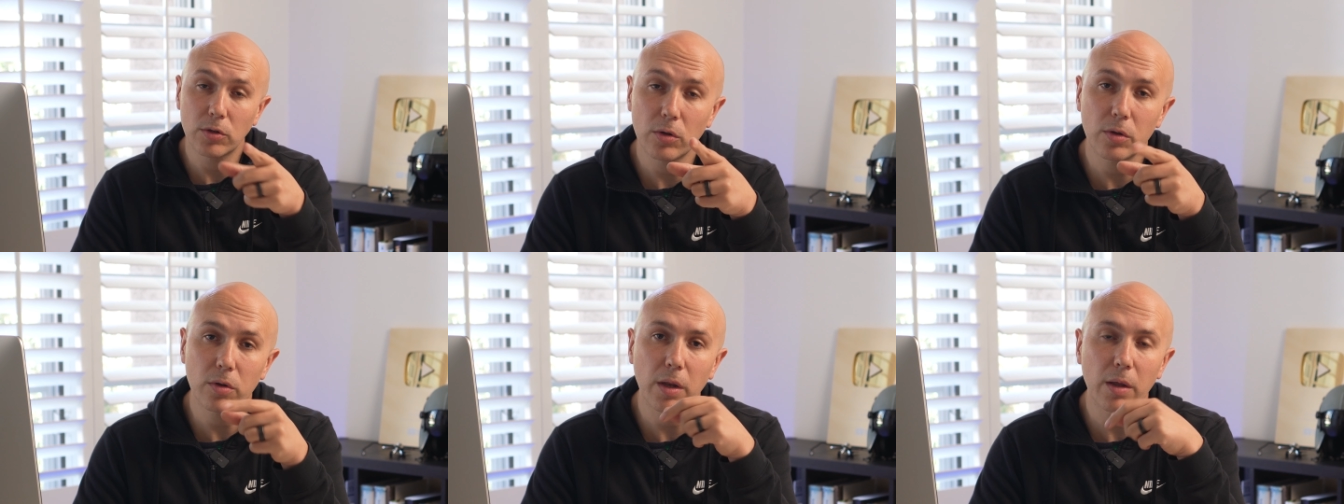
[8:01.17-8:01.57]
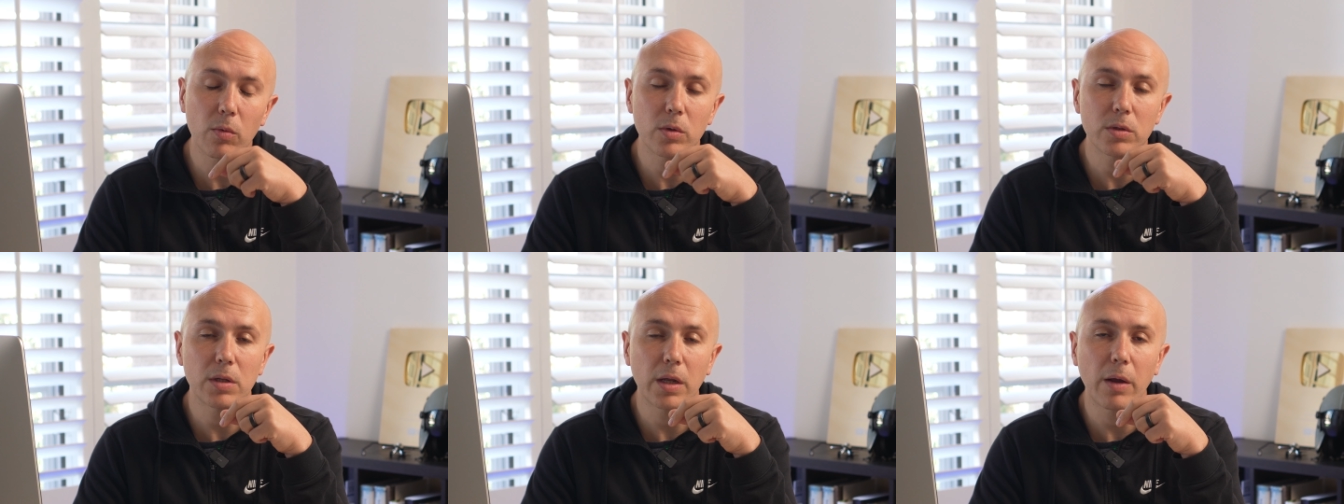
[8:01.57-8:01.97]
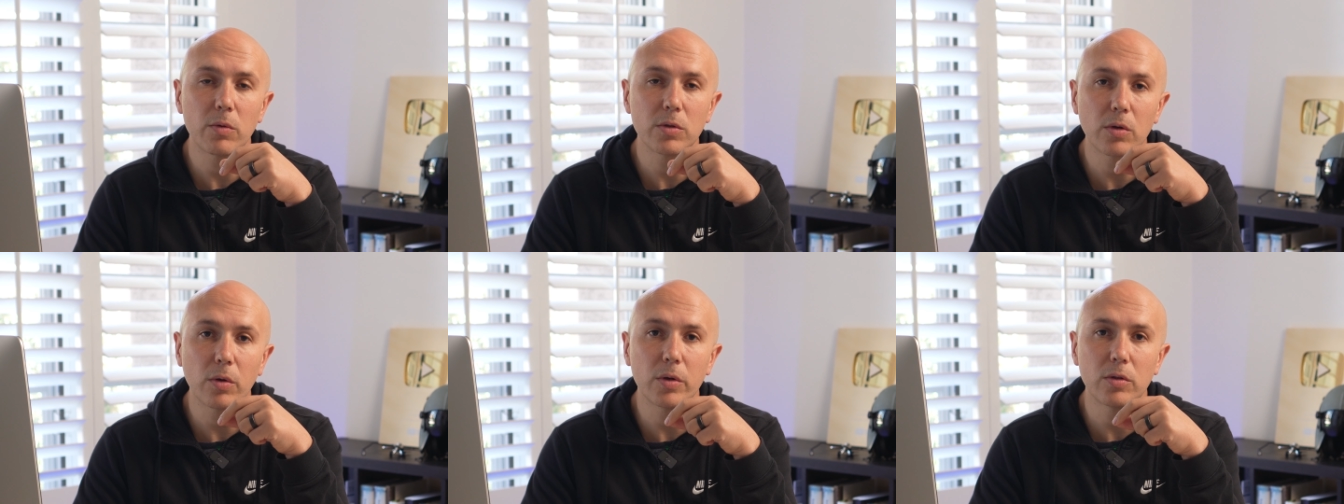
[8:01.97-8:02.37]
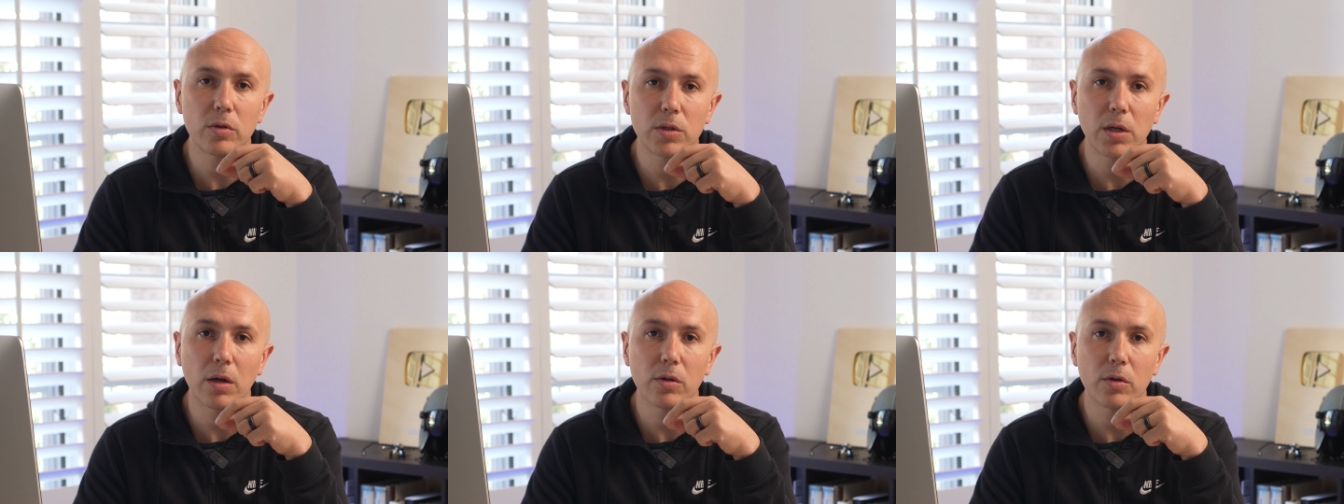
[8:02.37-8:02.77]
told you that I, would, that I was going to
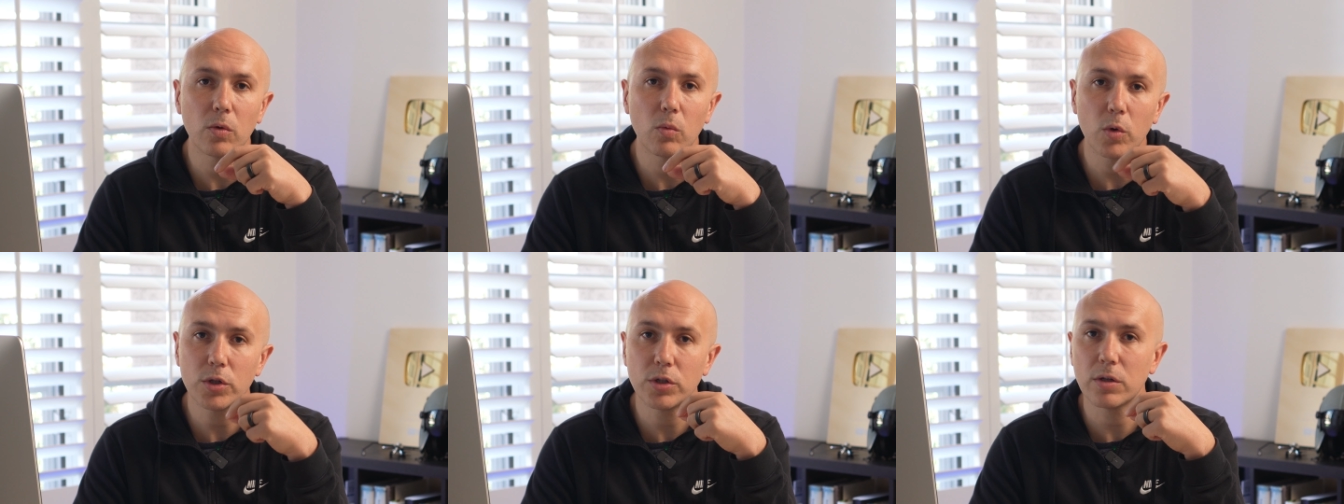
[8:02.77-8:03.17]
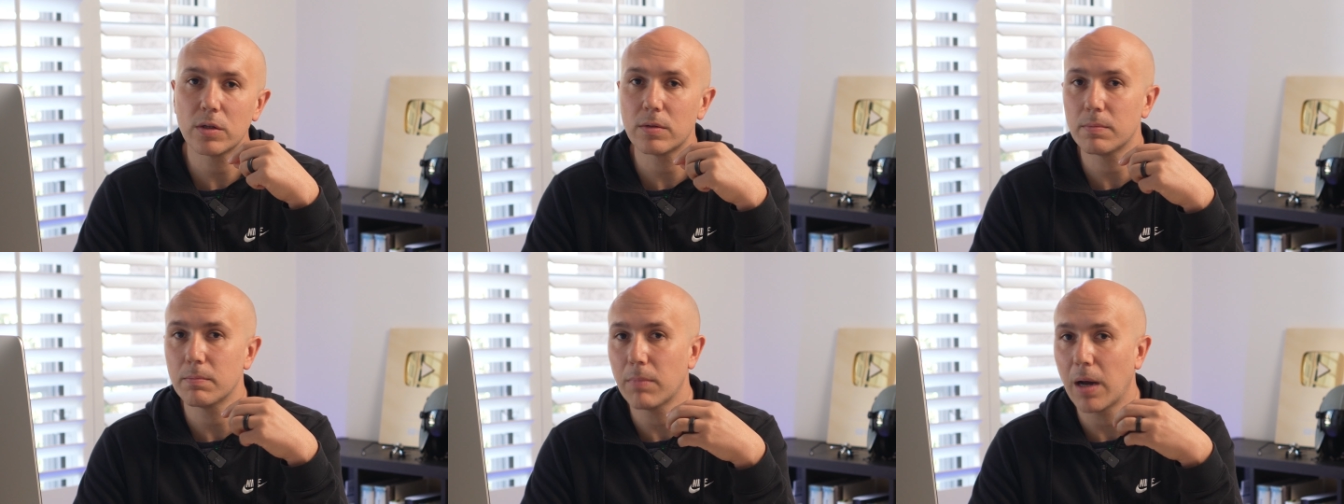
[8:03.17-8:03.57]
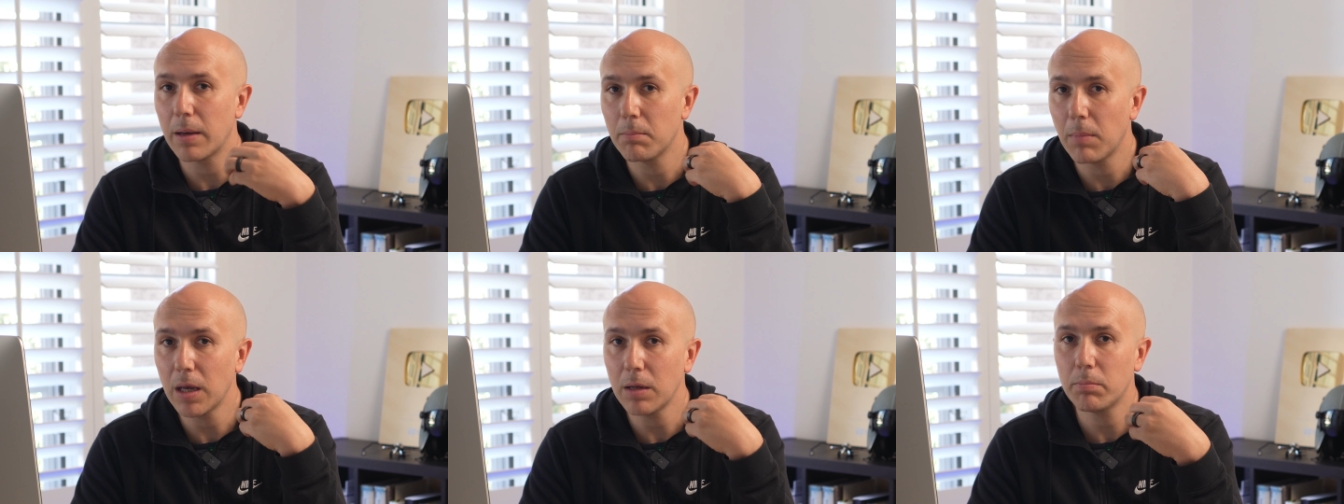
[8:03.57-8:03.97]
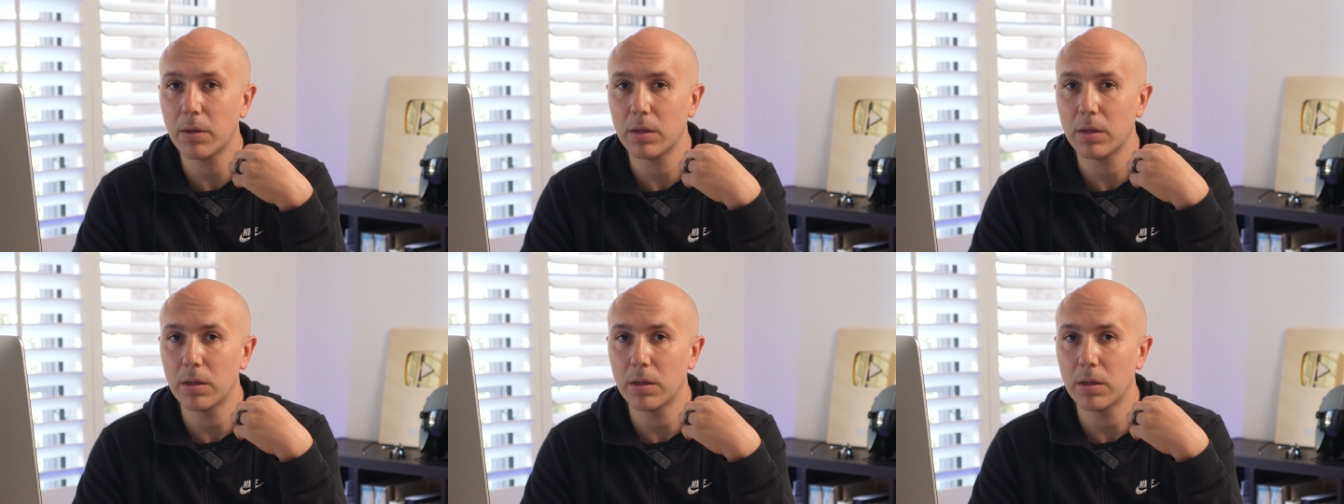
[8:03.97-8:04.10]
tell you, which is my main